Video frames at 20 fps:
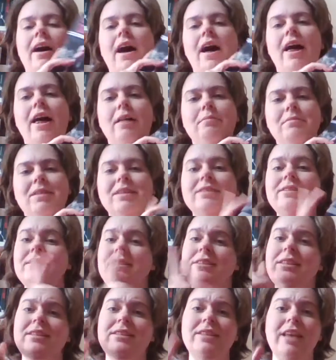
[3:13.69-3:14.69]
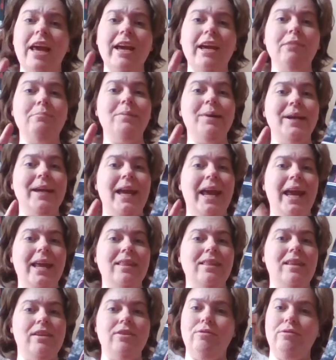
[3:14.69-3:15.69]
Um, this is the second book
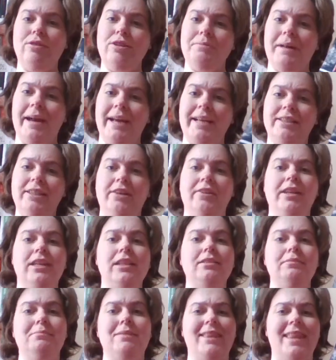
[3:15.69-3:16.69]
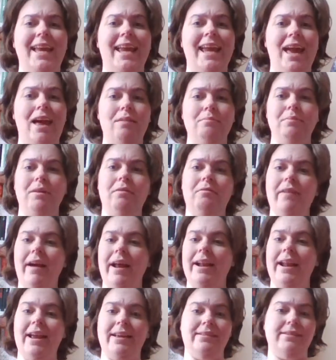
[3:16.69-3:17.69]
in the Douchebag series, but they can be
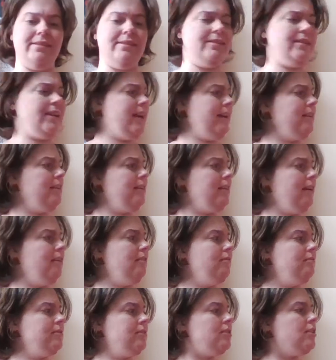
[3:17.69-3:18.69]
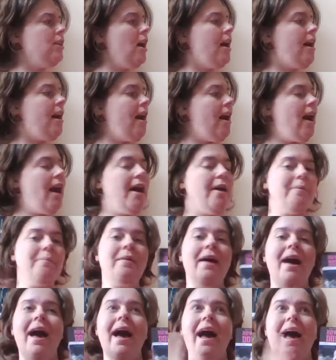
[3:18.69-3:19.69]
read as standalones.
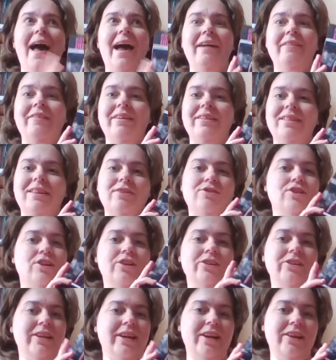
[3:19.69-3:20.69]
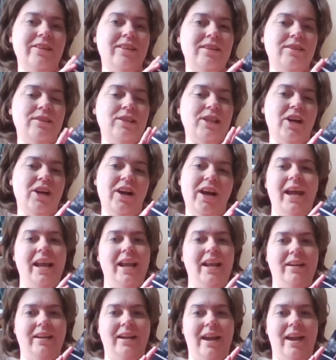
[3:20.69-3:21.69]
Um, I read this earlier this year
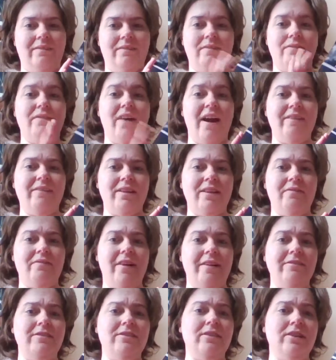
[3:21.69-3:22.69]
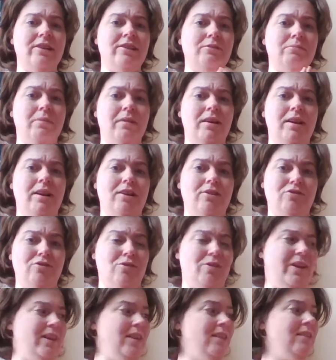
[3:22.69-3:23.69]
and gave it 5 out of 5 stars. Really
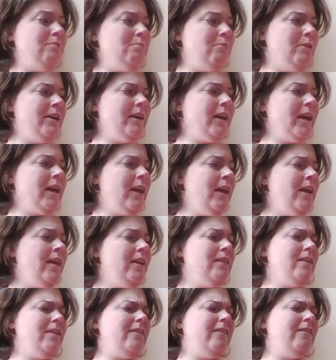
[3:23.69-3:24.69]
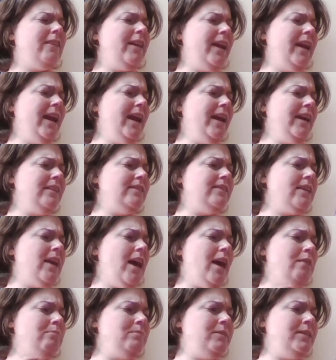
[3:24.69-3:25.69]
enjoy this book. This is
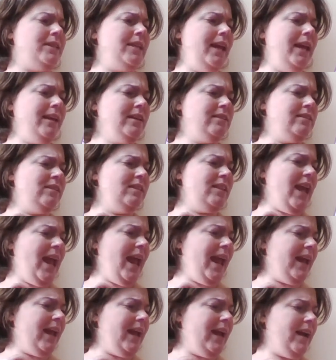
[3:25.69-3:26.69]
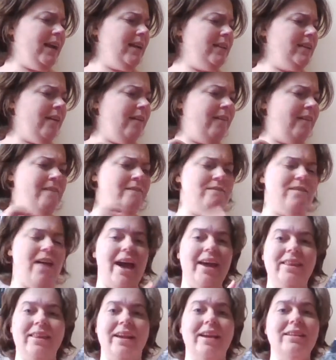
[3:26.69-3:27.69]
um, Zeke's and
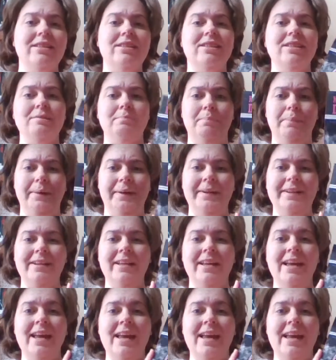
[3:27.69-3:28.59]
Violet's book.